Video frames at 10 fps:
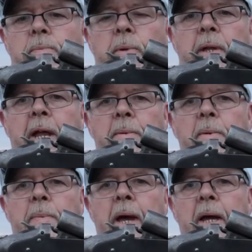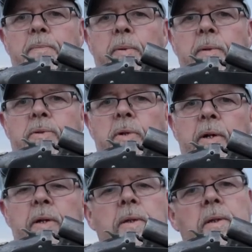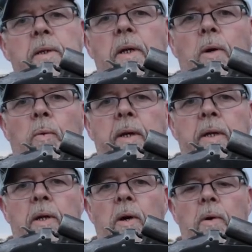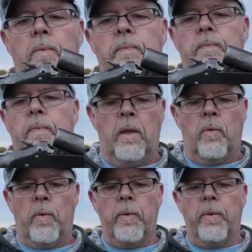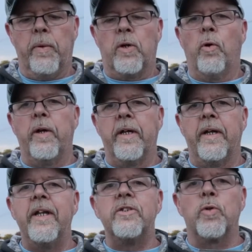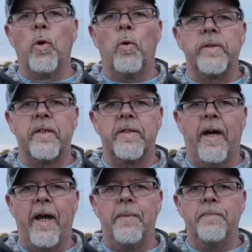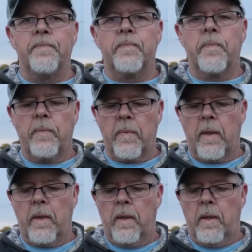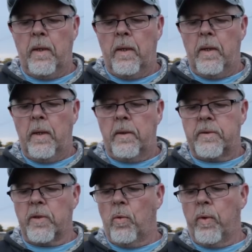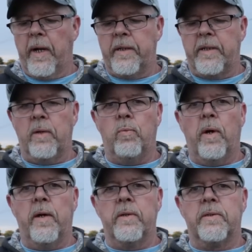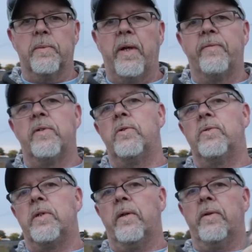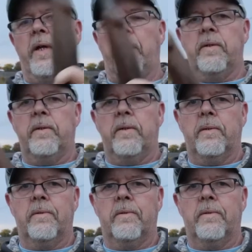Pull the hammer back, pull the trigger, away you go. We were recording an intro at the time, so what I did was, I'm gonna have to use the other hand.